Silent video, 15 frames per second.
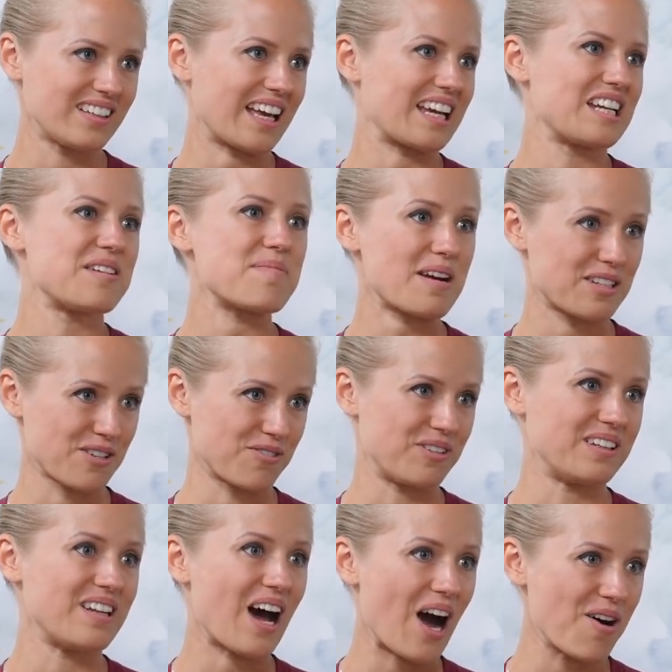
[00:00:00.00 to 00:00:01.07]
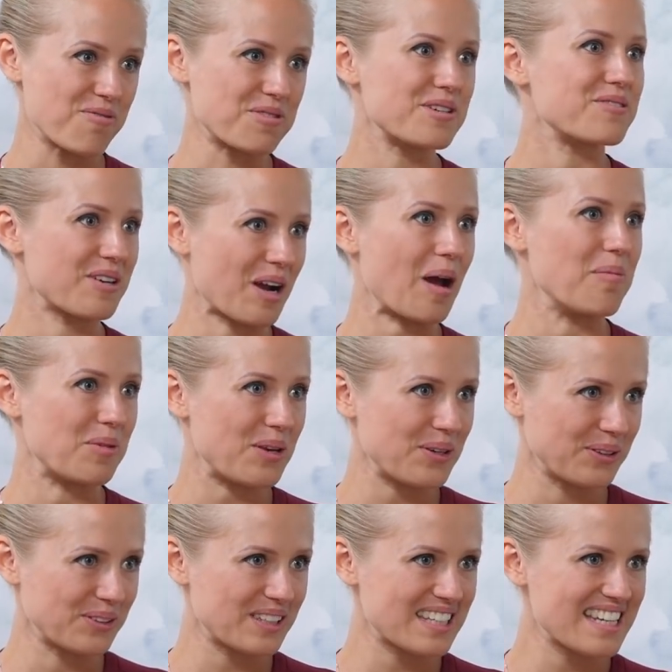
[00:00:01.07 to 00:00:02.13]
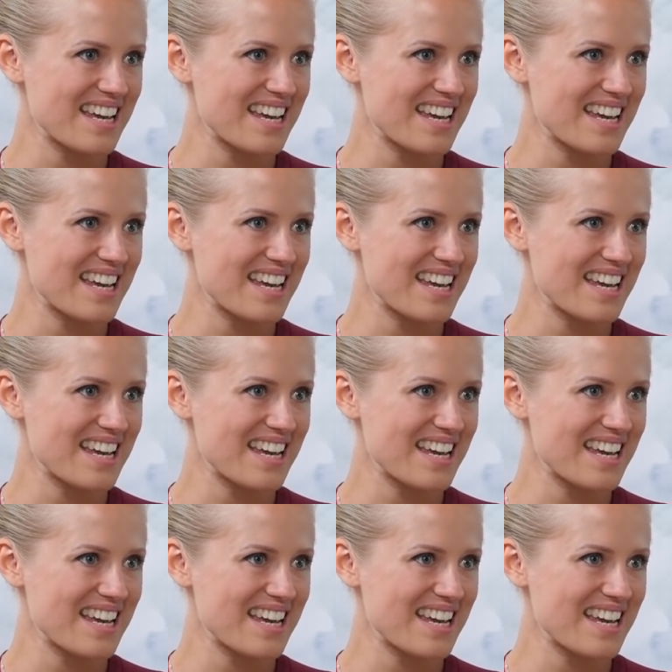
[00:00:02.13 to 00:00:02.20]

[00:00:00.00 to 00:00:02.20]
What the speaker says: like in a matter of an hour of a commute.